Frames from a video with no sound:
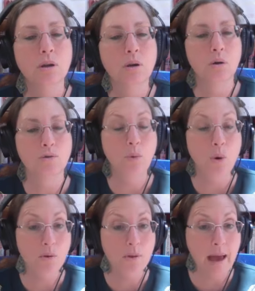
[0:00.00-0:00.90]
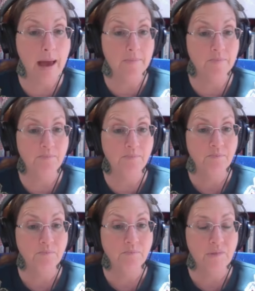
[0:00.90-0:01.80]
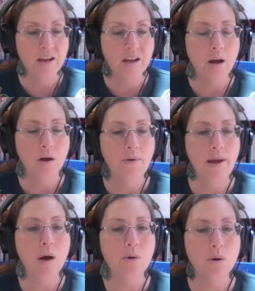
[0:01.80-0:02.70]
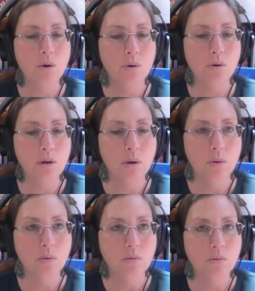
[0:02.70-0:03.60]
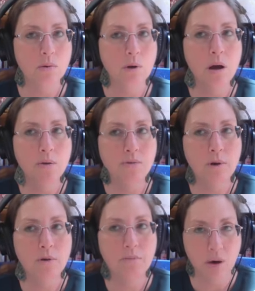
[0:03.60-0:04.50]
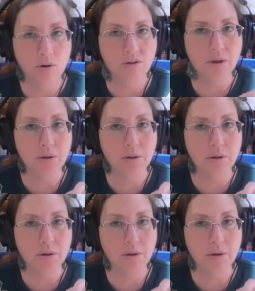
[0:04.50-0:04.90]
know, for that, of how you're, you know, there's the